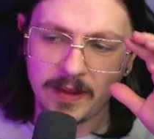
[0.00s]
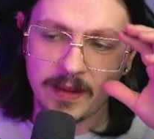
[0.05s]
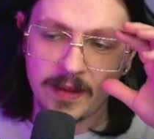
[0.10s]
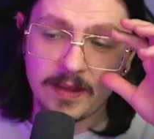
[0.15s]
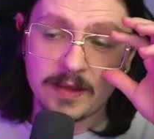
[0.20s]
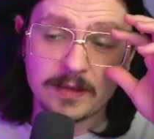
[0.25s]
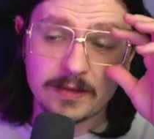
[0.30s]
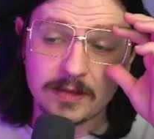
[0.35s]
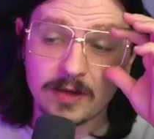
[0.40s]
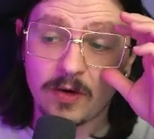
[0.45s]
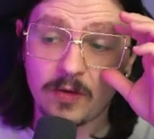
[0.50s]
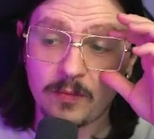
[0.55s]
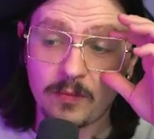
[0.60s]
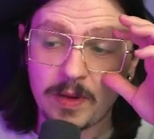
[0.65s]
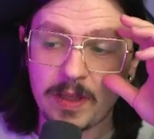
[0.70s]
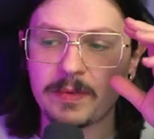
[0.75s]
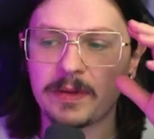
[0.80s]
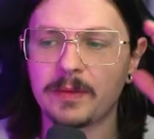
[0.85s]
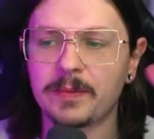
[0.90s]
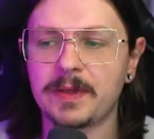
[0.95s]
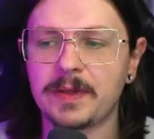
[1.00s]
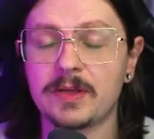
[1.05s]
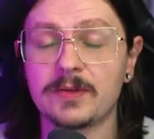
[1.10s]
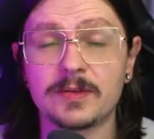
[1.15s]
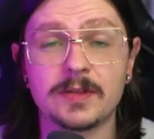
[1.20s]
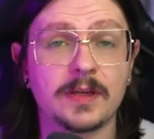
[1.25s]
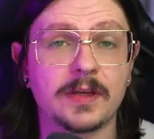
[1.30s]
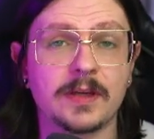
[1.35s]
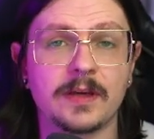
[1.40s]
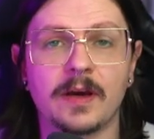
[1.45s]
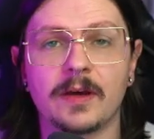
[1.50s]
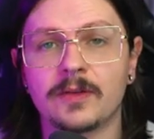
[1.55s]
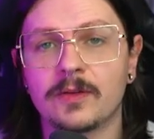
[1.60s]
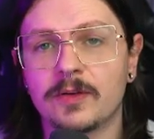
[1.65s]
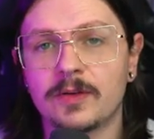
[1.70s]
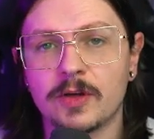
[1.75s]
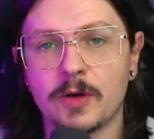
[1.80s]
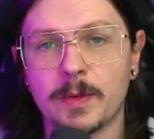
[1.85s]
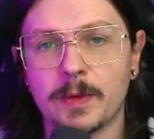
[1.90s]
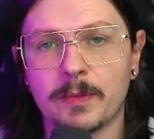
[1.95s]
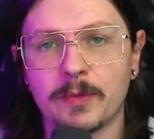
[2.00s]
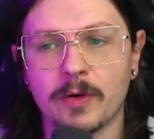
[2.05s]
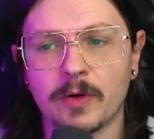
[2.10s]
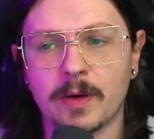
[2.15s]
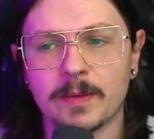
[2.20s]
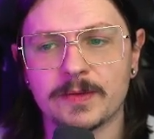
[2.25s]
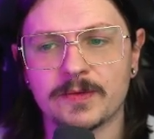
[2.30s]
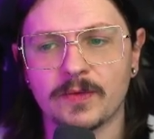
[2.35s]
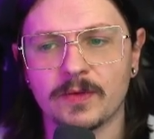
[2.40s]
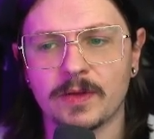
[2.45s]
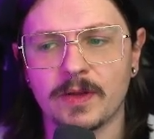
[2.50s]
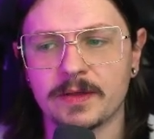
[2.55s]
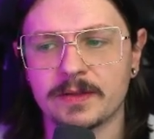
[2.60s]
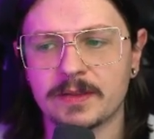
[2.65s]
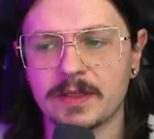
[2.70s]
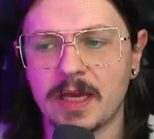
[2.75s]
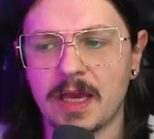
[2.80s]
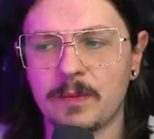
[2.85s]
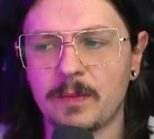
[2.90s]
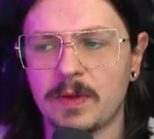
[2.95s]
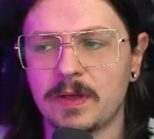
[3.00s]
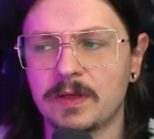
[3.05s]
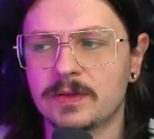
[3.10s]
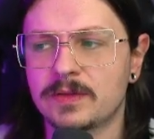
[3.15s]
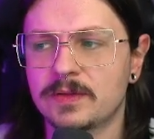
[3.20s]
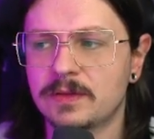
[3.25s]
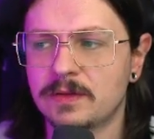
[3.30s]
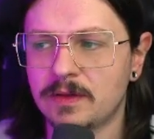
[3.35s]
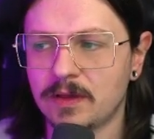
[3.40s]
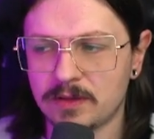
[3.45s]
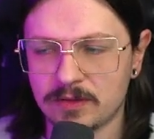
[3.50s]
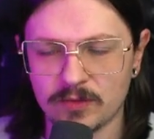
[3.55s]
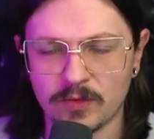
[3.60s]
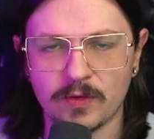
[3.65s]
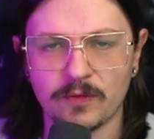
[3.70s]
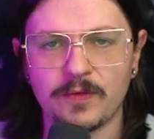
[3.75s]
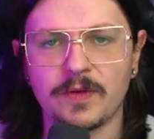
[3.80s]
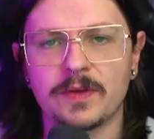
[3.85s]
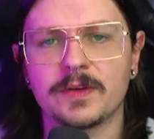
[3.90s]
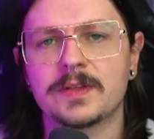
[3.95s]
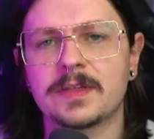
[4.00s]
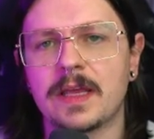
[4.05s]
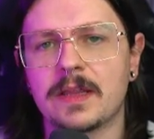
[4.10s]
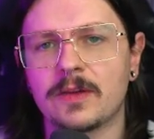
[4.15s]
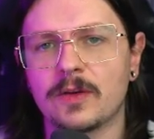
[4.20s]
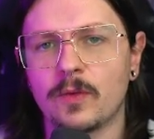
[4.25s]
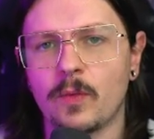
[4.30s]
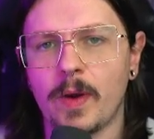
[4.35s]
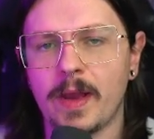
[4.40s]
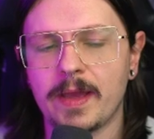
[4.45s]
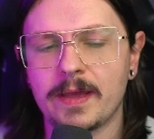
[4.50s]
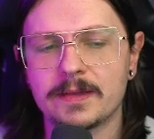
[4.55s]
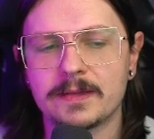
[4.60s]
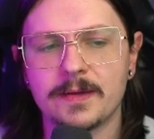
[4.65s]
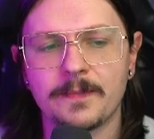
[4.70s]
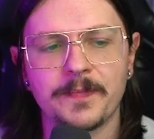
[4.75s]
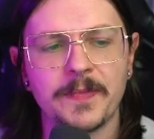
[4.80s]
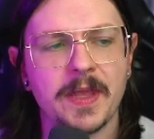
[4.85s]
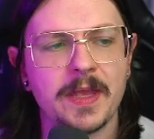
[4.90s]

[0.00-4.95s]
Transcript: So people have been using other Adobe programs for a long time and it can sort of feel set in their ways.